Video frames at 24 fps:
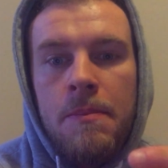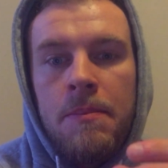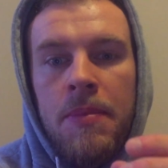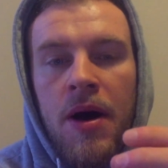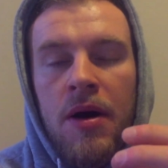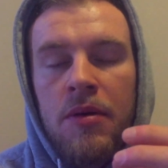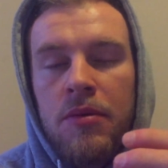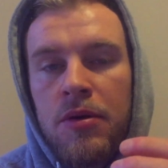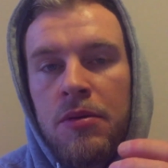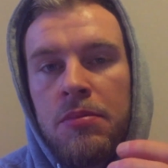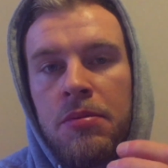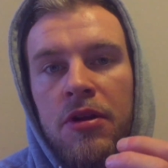
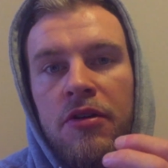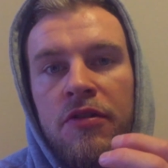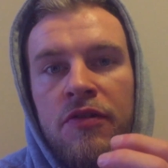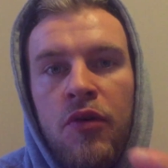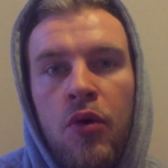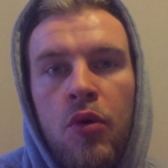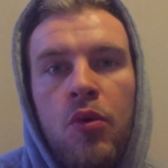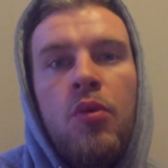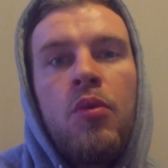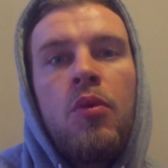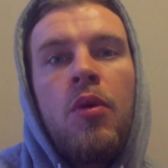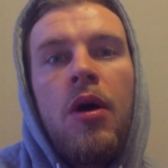But I'm going to put the
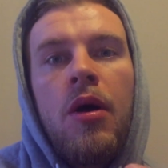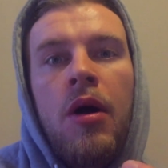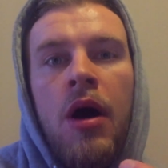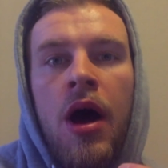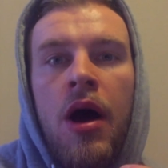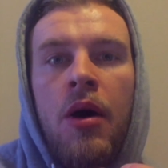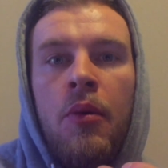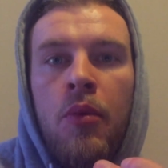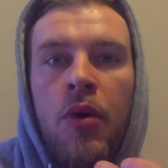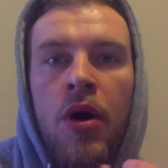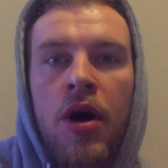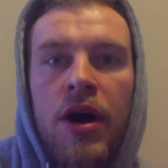full
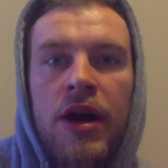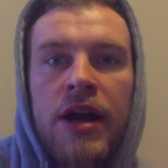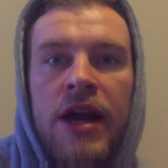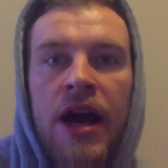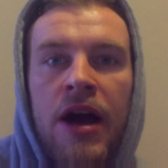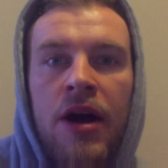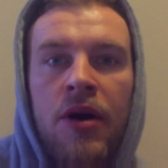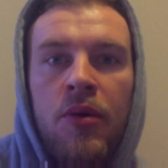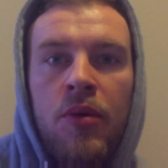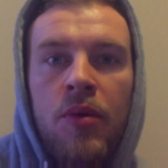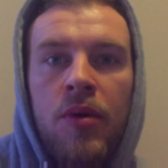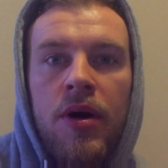
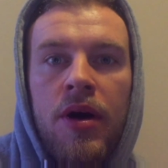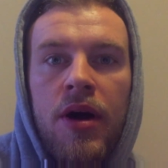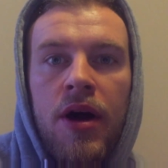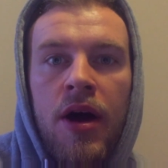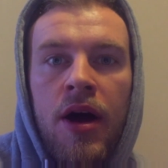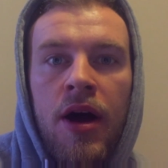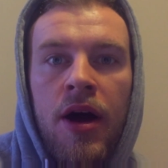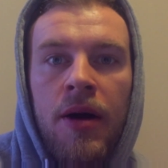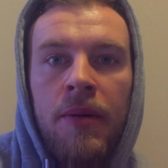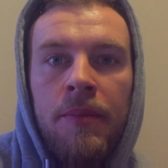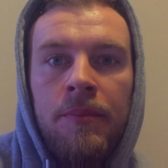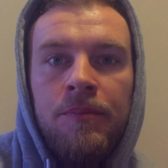workout
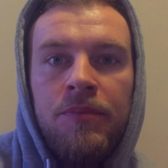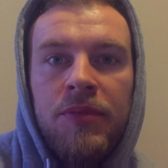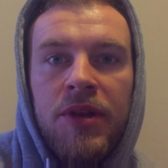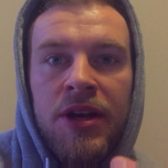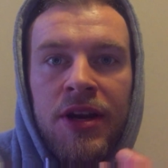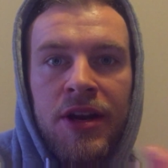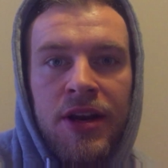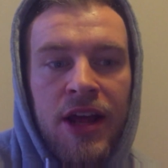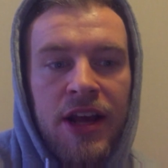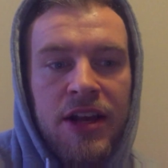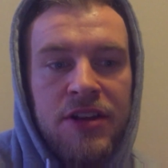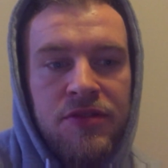
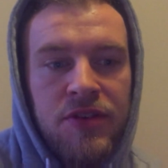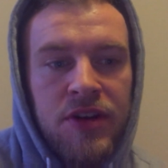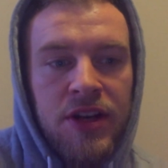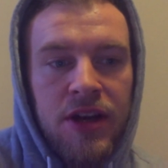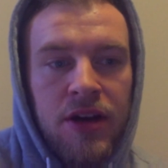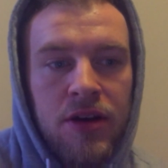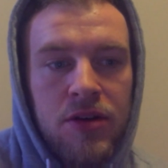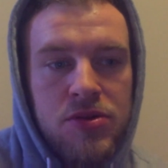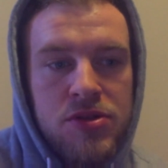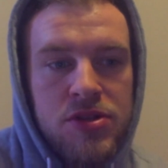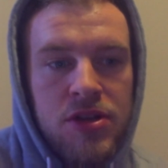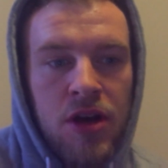in the next
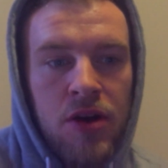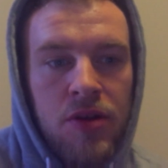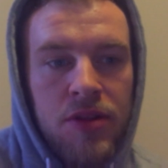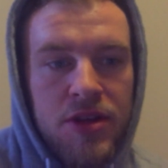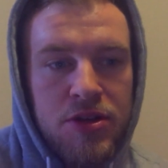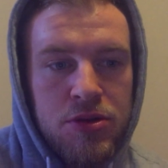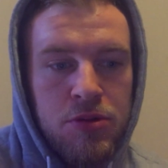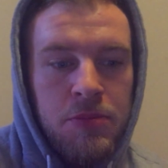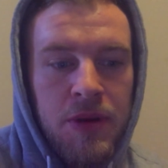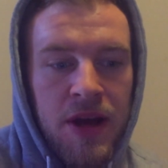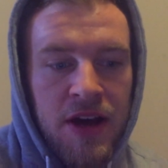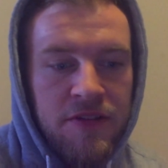video. So
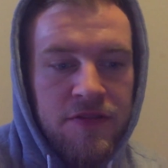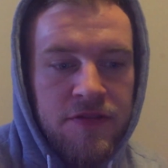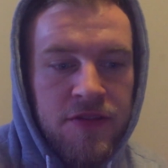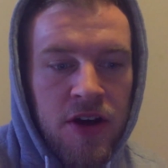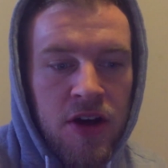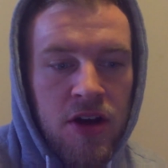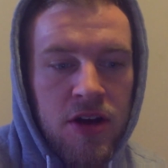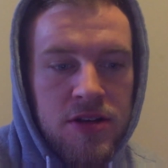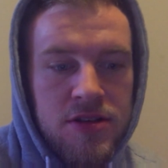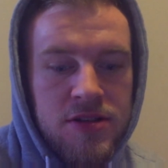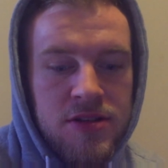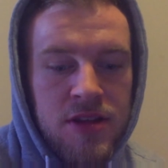this will be out
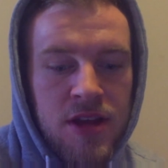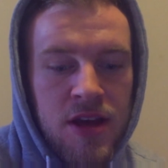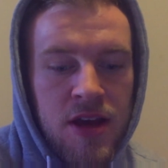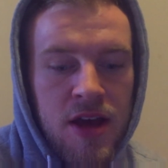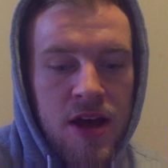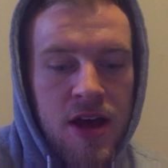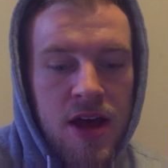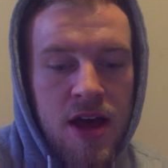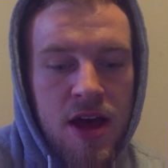first.